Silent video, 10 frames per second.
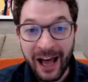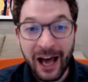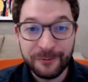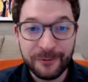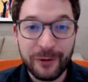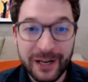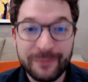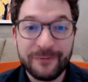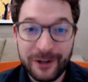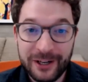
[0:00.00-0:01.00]
I, I for one,
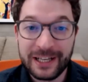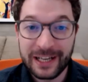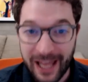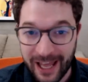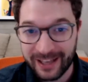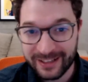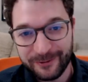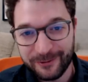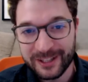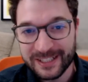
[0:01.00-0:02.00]
am very
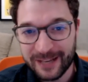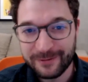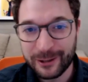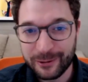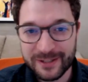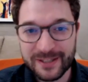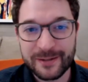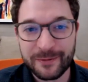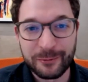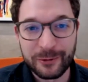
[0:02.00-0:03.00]
glad for the David Lewis's
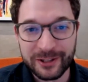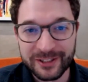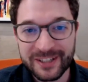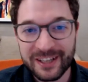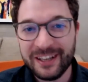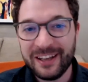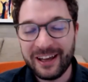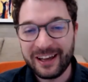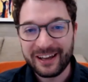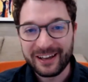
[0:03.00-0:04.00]
of the world.
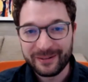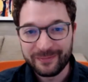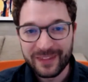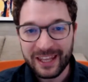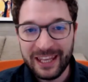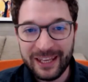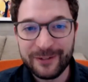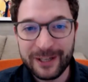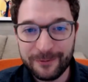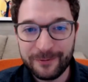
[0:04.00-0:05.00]
Um,
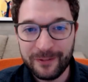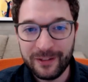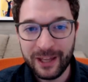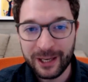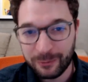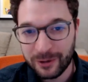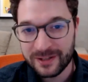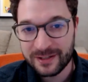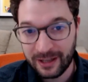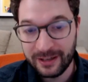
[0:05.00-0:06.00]
even if it
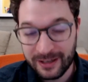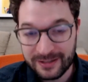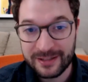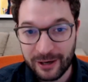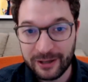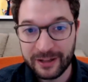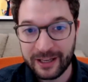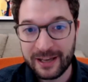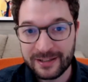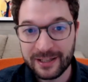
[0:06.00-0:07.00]
was necessarily the
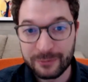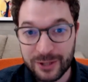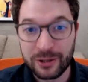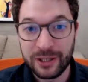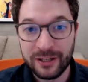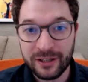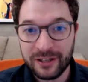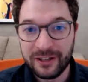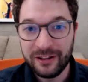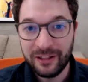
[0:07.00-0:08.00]
case that there was only
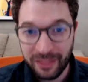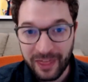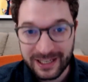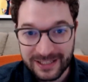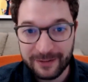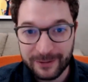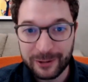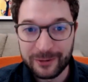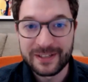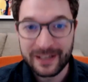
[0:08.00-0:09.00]
that David
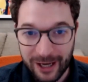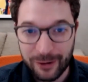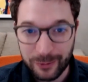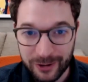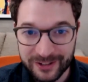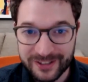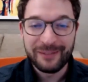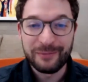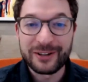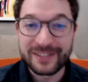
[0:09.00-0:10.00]
Lewis in our world
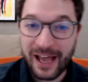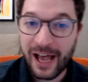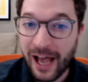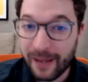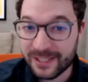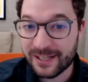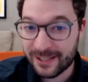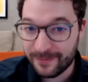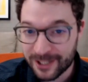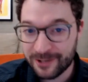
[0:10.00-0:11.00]
because I'm a
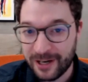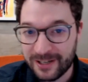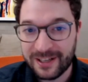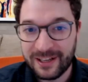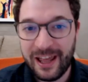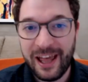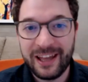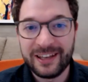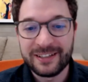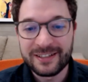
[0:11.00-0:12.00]
science fiction writer
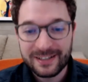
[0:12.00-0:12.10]
and